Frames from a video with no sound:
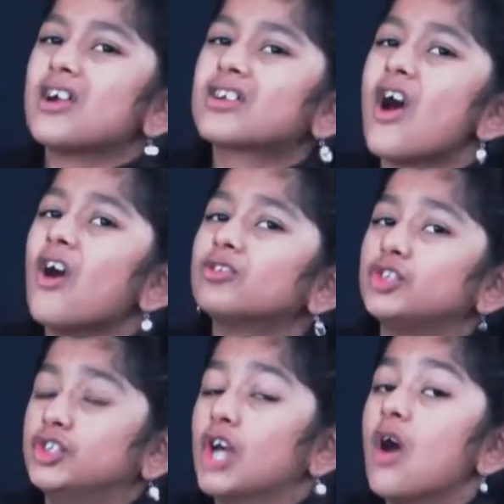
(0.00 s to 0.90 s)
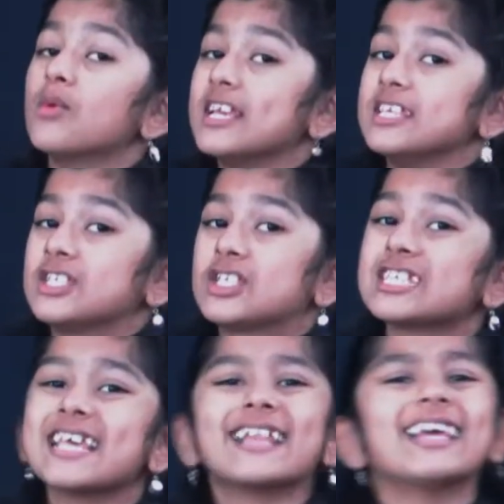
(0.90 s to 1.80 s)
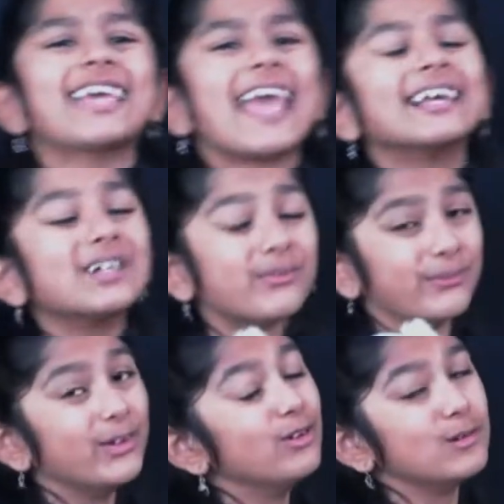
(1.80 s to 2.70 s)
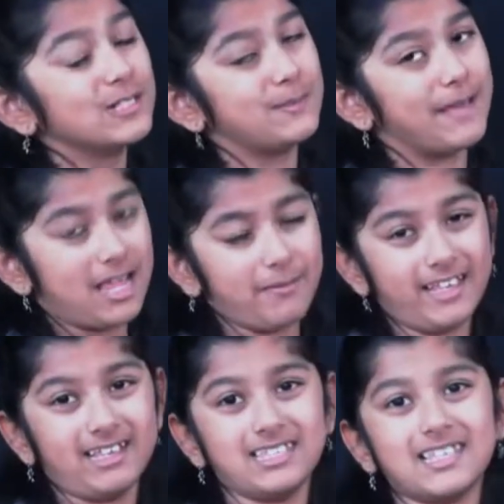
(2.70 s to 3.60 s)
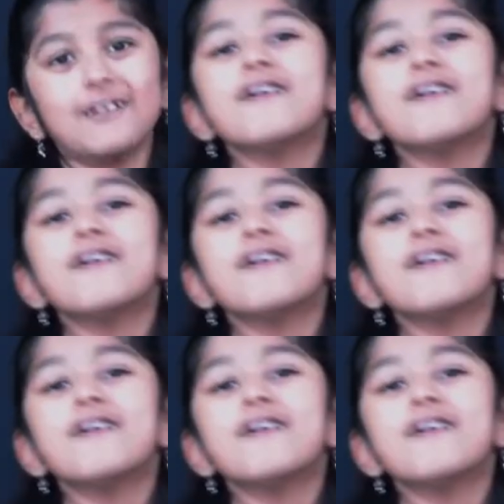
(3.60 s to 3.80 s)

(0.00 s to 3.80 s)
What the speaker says: are called joeys, just like the kangaroo's babies.